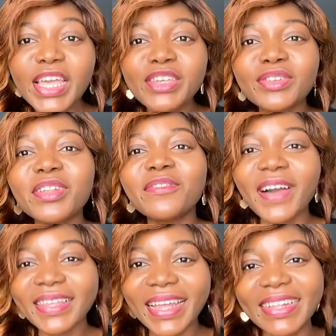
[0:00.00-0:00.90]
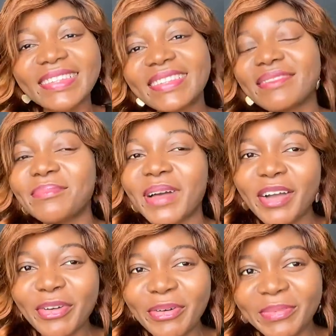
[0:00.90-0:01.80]
So the fact that
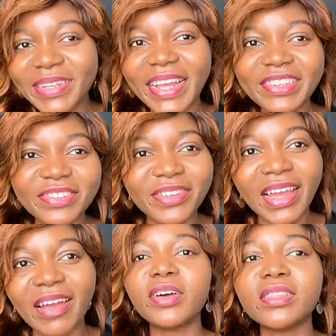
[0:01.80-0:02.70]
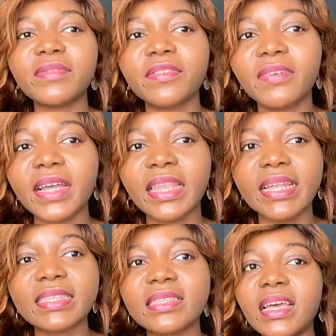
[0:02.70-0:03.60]
back home in Nigeria, because of the fact
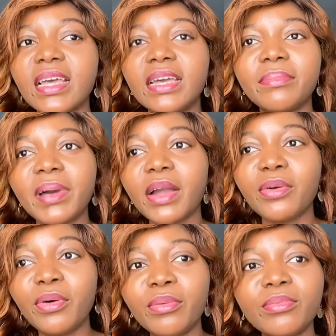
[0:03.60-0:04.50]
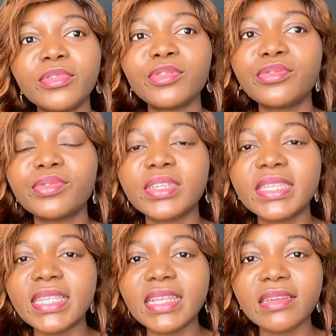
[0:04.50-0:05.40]
that back home you could
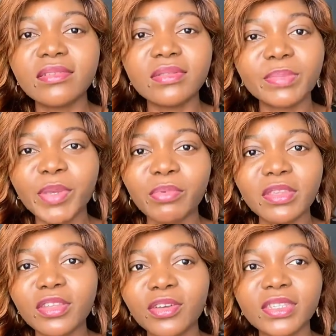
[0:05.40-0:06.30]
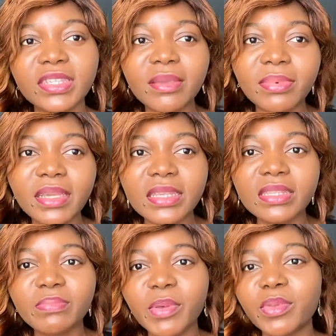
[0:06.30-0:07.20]
easily speak with your siblings,
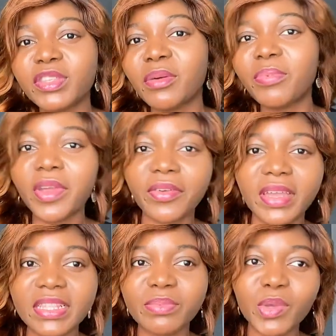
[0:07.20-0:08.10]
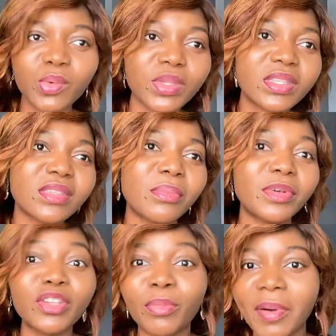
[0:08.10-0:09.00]
speak with your parents, speak with
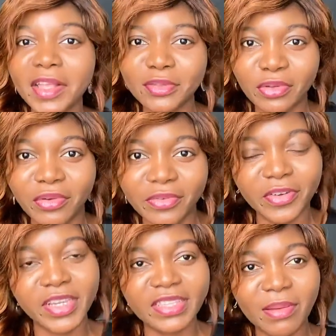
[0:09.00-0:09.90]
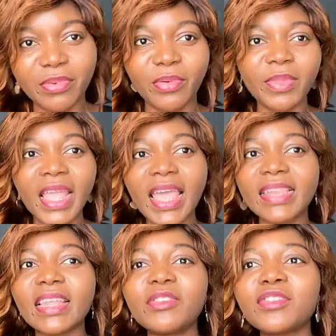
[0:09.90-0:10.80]
somebody, your pastor, for example,
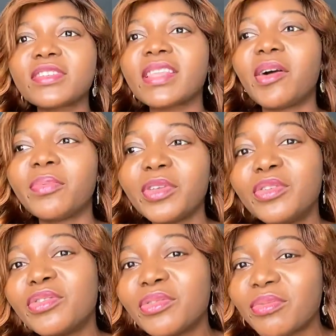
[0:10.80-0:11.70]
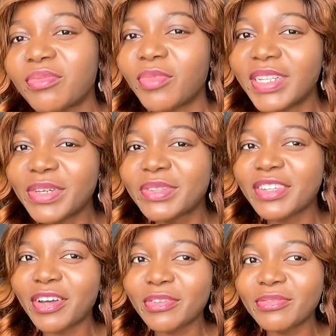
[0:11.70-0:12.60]
that will just help you, what they'll
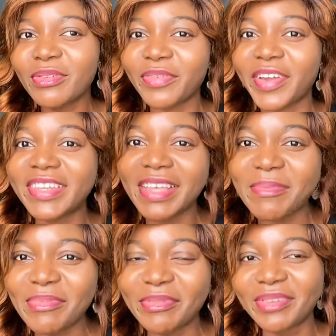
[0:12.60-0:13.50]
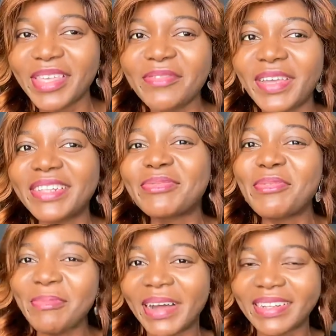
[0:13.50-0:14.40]
tell you. For example, if you are the
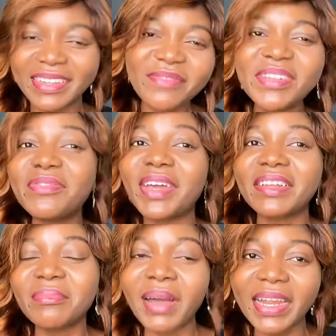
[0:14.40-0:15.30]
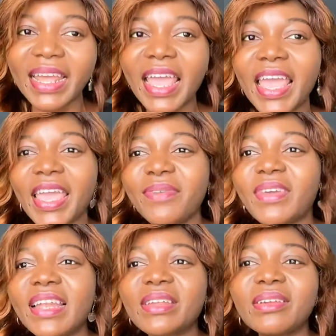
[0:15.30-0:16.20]
woman, even if you are the man, if you
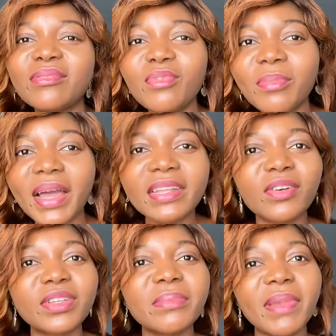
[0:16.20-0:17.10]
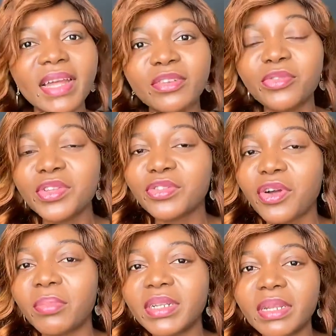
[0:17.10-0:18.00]
are the woman or the man going to
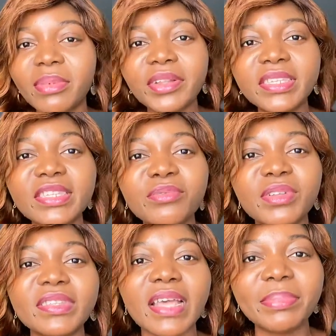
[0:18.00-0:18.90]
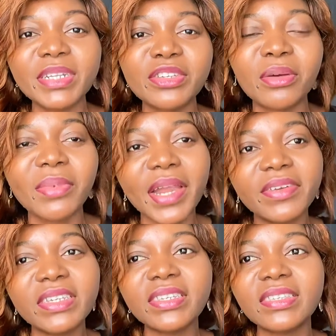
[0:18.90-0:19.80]
complain about, this is what is happening in your
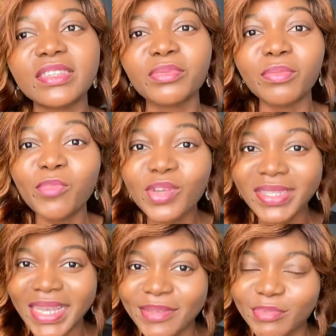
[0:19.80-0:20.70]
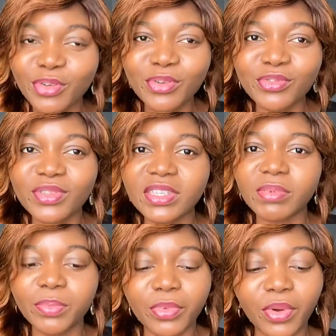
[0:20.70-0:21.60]
marriage, this is what, most times we go to these
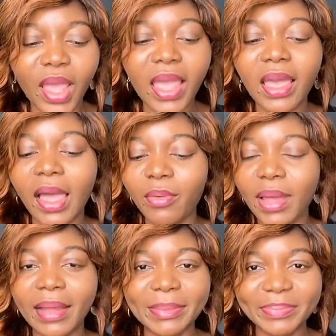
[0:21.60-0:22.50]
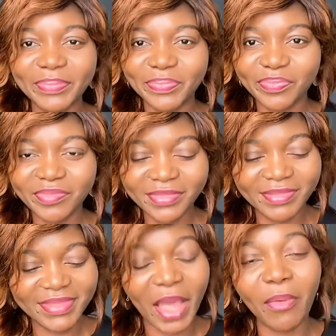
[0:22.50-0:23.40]
people, our
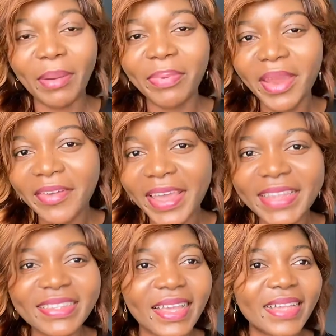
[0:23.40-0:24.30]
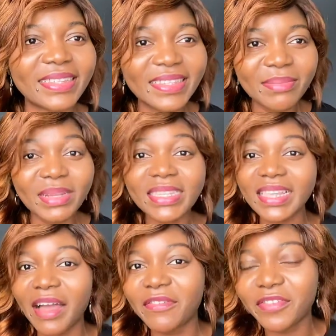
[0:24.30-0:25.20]
parents, our siblings,
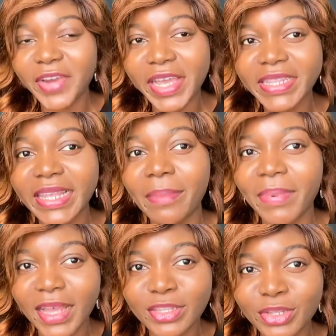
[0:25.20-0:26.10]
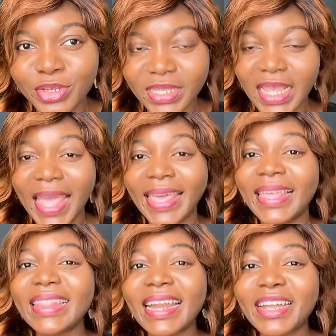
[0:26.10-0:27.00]
our friends, our pastors
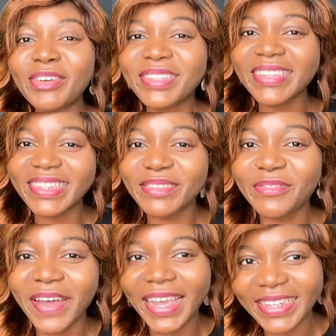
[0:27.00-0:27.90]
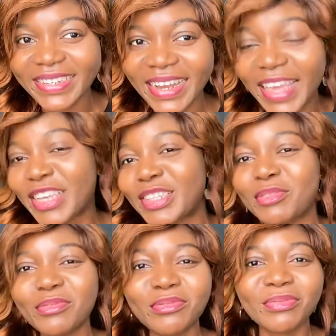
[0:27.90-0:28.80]
that are not certified, like
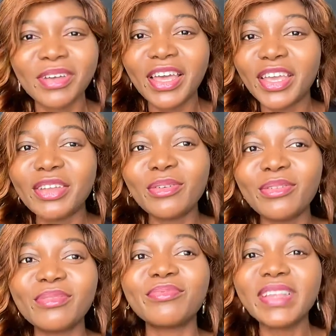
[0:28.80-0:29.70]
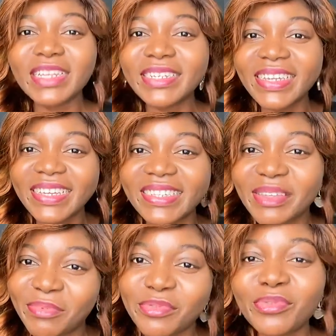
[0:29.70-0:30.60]
to really dig
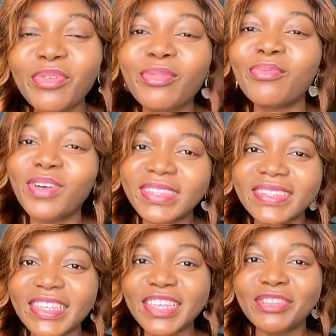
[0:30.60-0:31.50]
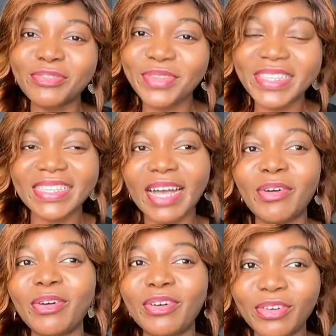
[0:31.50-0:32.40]
deep to know what the issue is, or
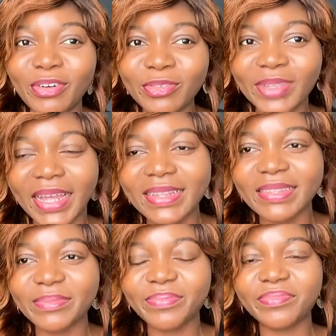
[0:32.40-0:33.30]
all that.